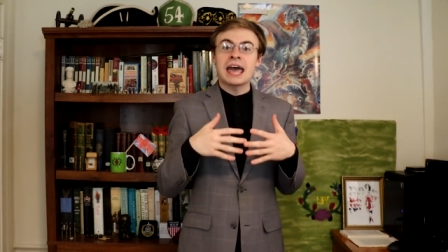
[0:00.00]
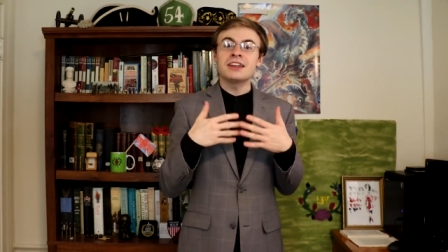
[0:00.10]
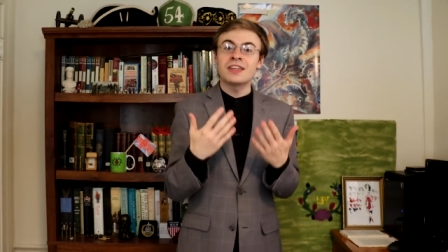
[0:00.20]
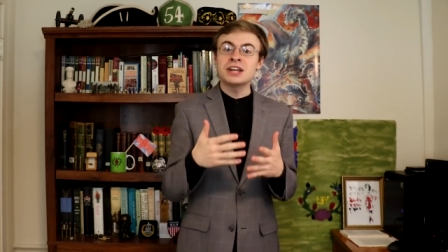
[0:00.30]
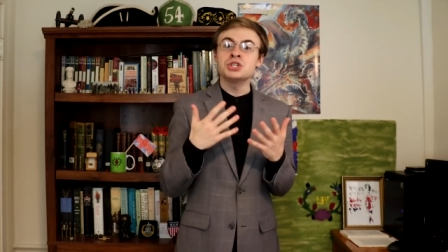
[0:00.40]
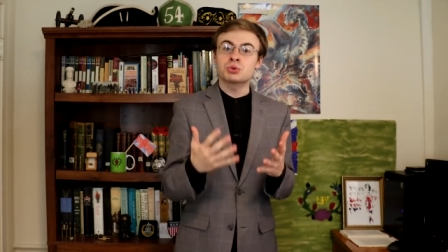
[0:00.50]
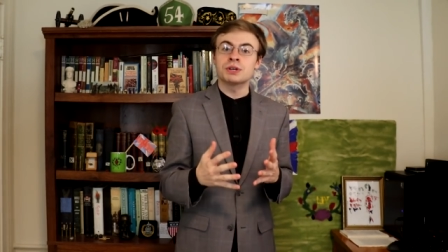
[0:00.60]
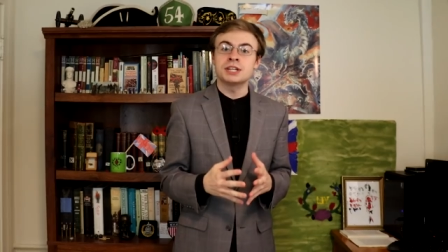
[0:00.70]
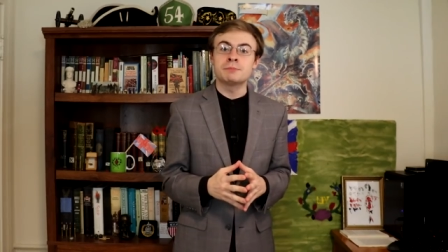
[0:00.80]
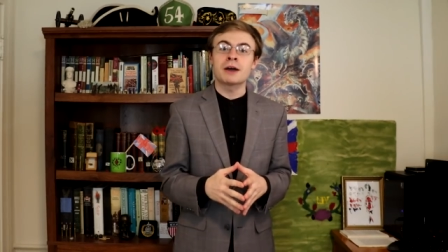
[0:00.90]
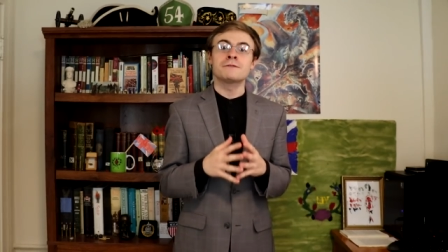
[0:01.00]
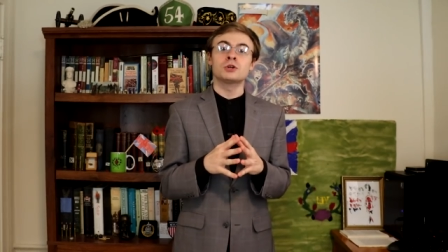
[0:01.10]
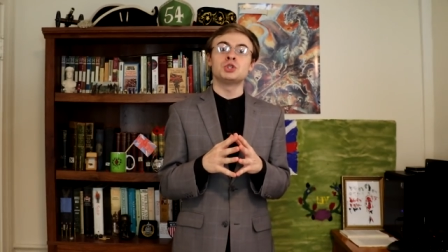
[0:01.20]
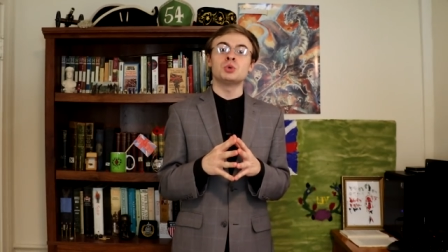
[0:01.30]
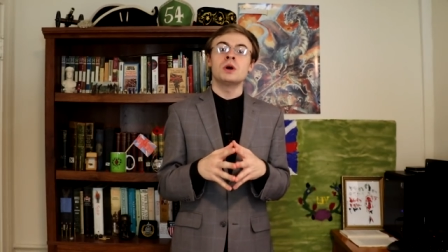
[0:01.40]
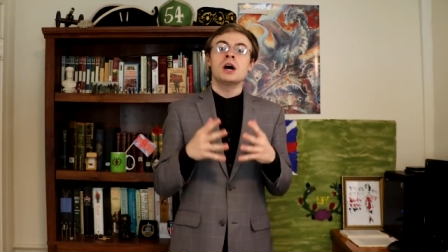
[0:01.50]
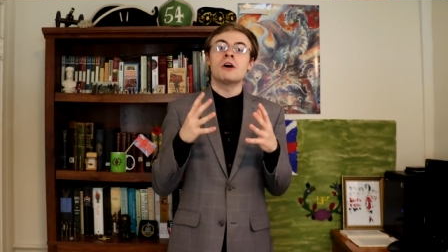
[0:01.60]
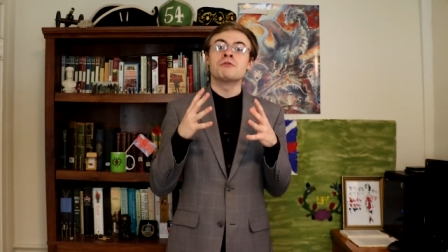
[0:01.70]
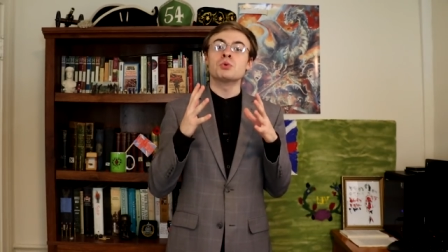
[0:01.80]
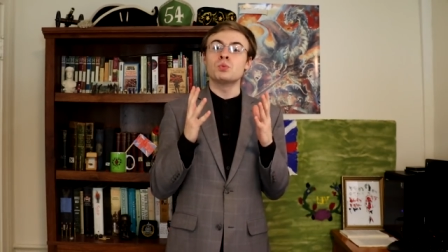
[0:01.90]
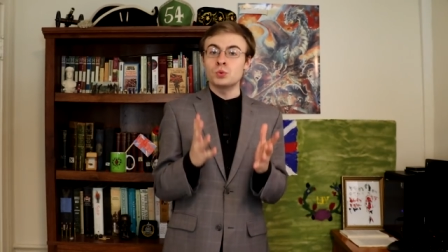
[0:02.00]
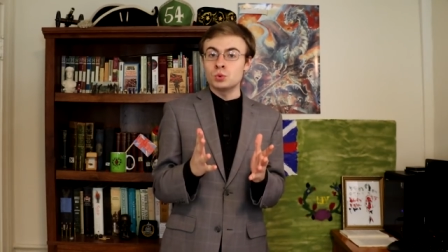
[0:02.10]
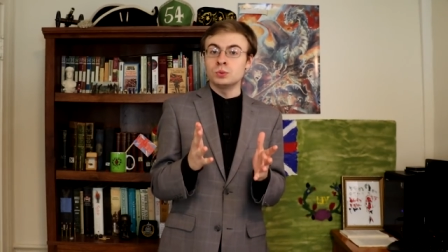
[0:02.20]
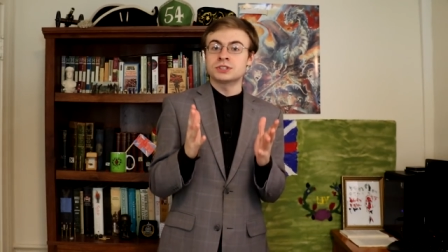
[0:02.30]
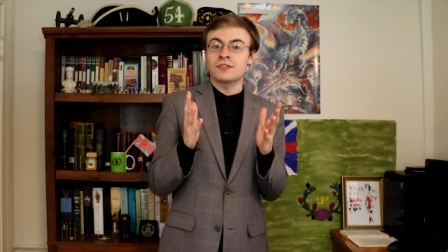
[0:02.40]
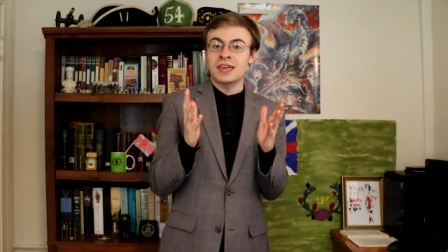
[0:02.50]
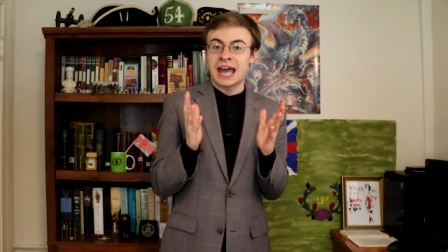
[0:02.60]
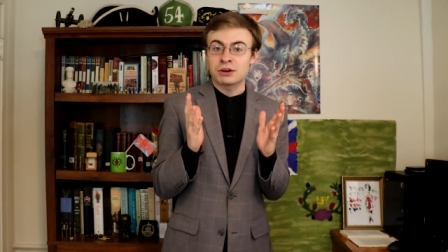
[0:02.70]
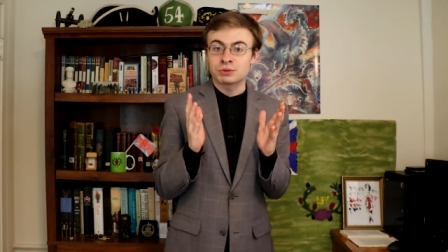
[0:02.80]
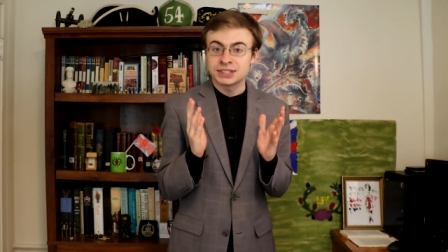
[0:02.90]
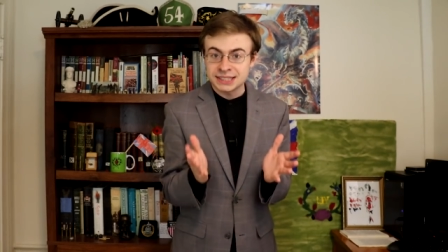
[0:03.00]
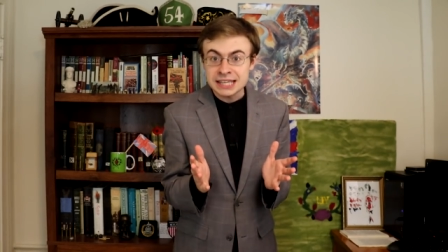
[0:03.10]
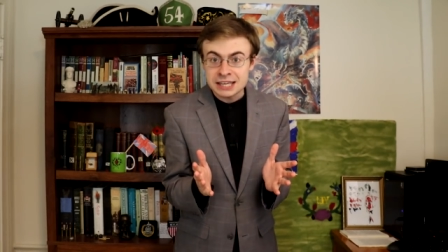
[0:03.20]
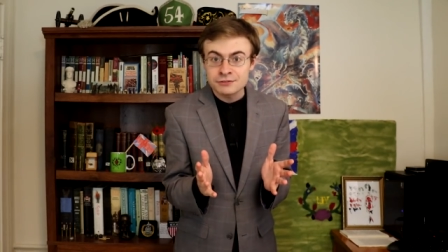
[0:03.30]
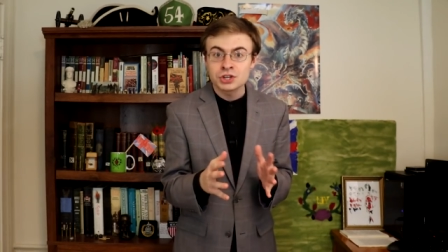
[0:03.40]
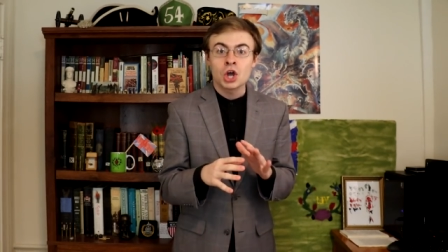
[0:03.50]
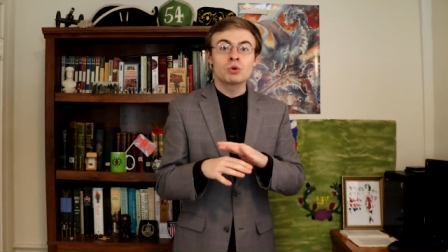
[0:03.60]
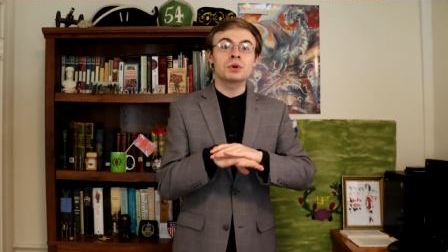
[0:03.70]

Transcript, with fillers: and and then treated by virtue of the wounds that they had received,